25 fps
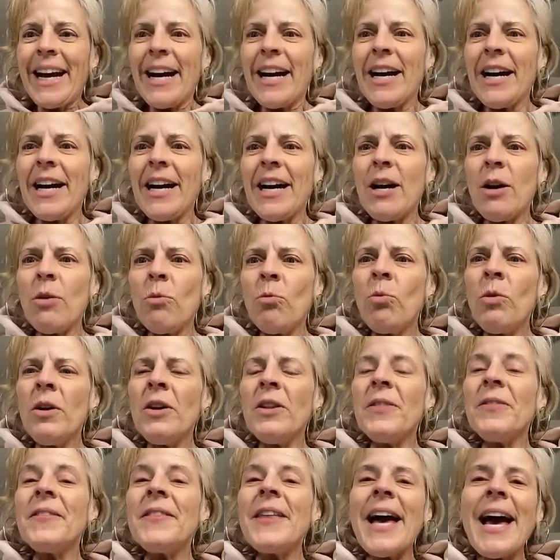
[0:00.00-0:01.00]

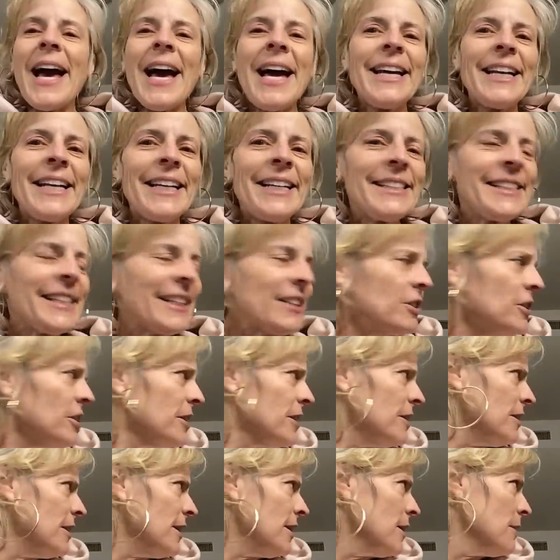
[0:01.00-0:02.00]
Well, that is
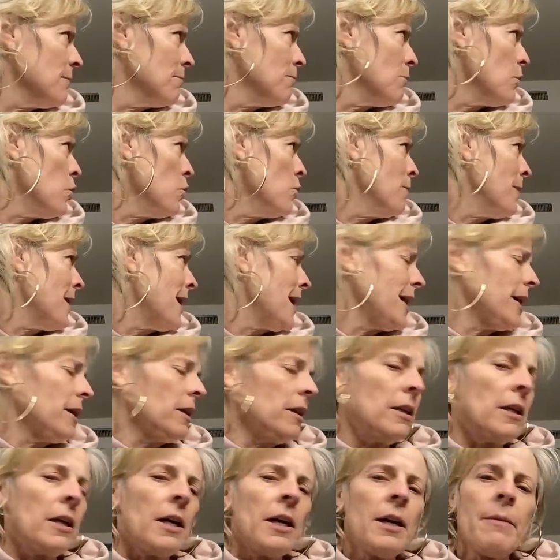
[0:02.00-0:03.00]
actually like a
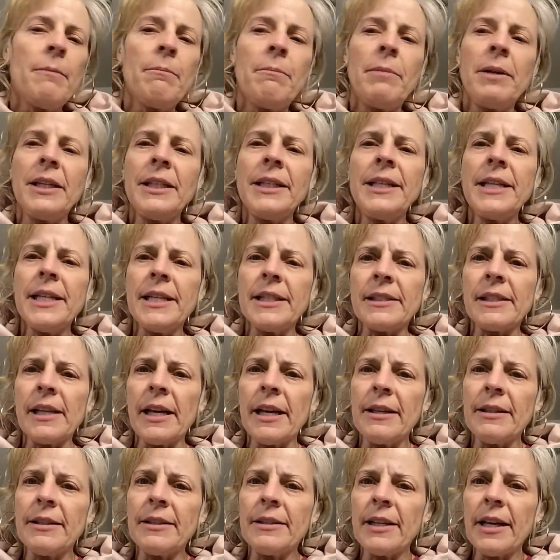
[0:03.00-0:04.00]
mobile. But yes,
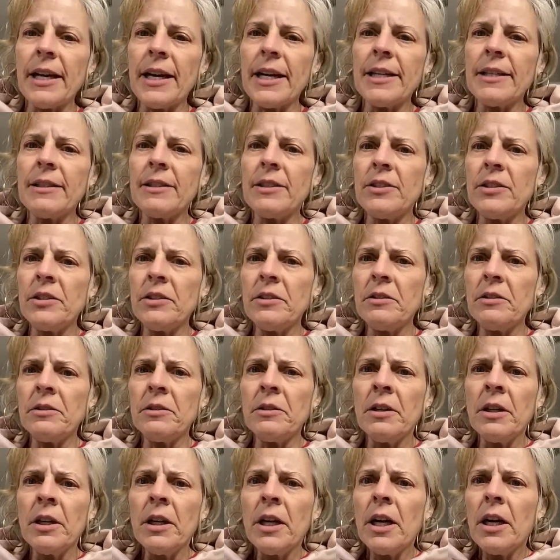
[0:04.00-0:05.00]
I
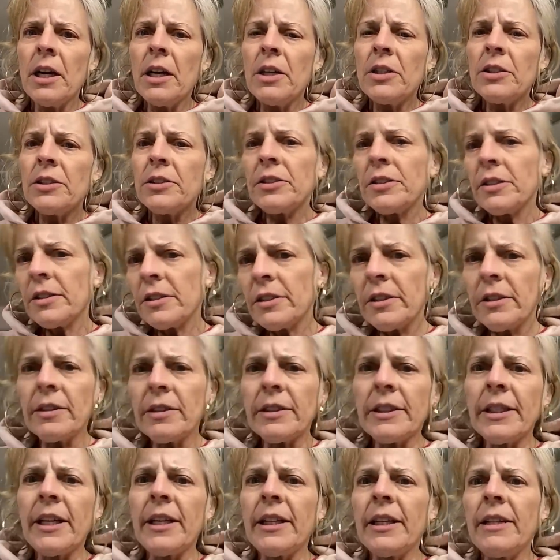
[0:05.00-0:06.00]
do.
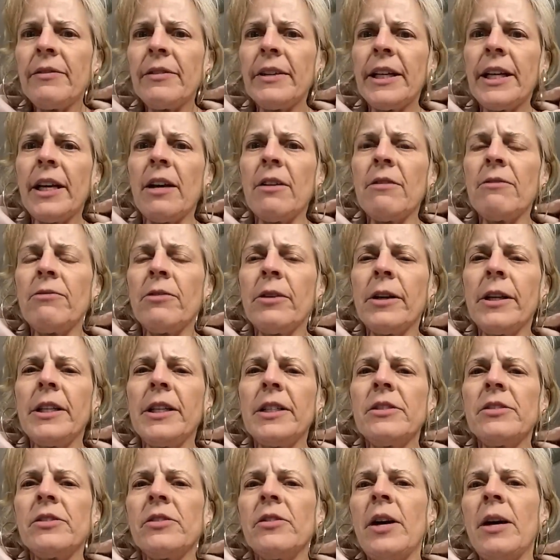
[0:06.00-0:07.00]
Certainly, I live in
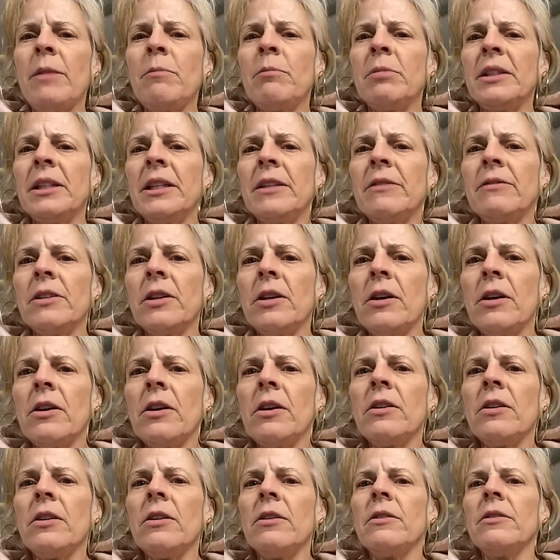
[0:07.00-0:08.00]
California, so I believe in
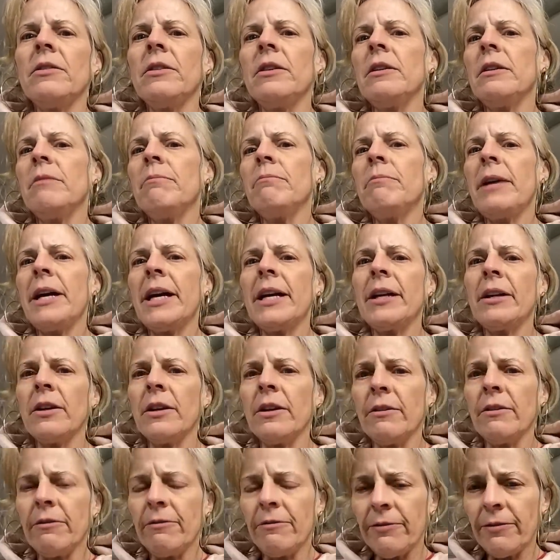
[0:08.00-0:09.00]
all the
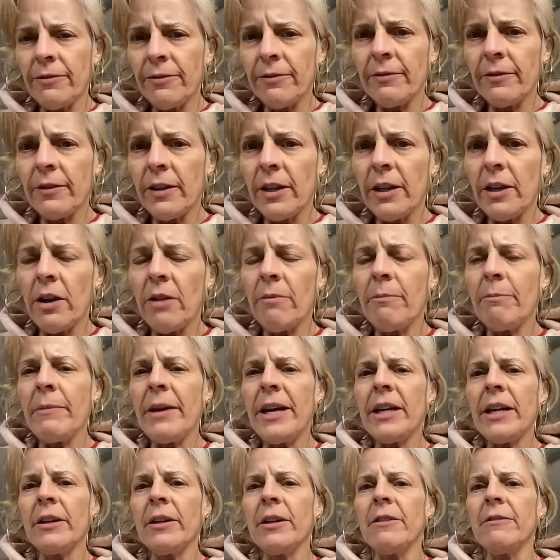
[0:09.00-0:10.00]

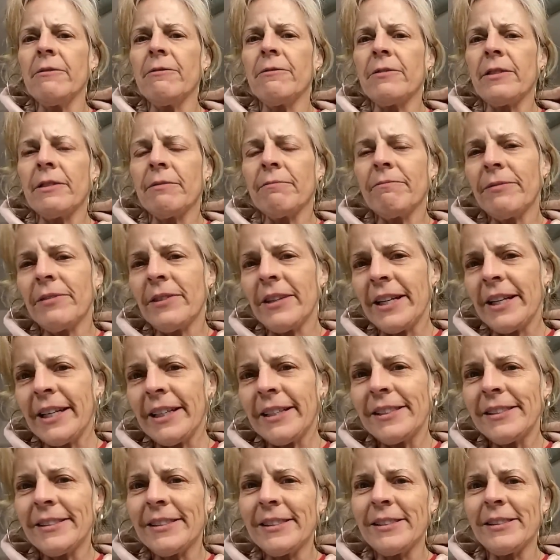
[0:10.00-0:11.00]
manner of
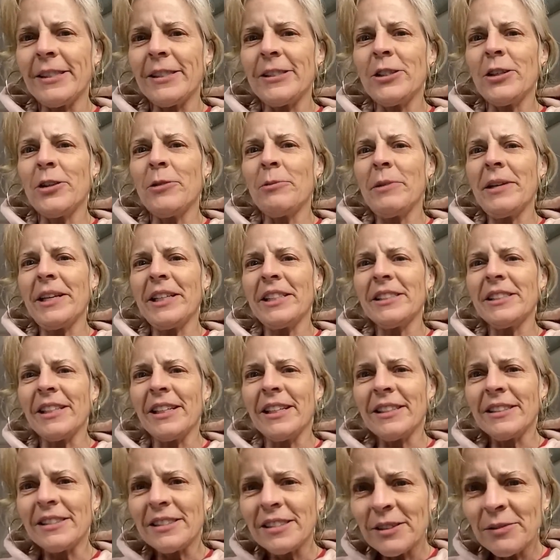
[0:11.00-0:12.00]
things that don't make
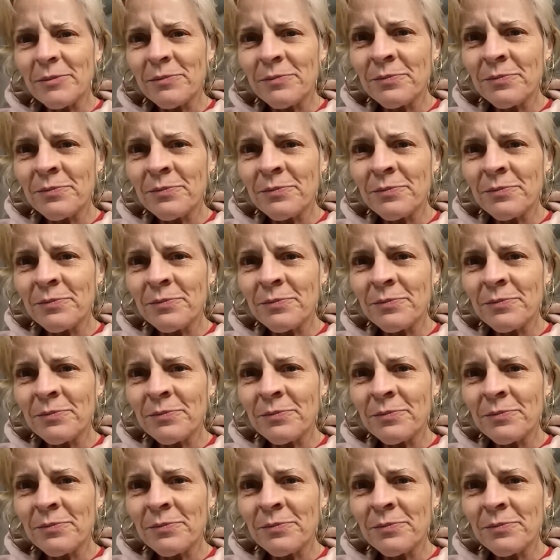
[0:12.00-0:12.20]
sense.